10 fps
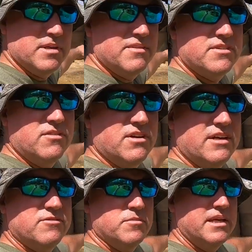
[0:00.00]
leftover
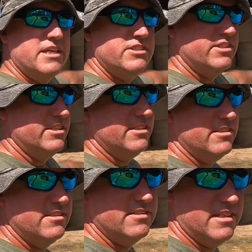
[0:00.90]
hay from last year,
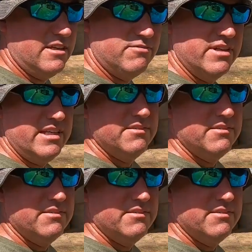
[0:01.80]
and I'll feed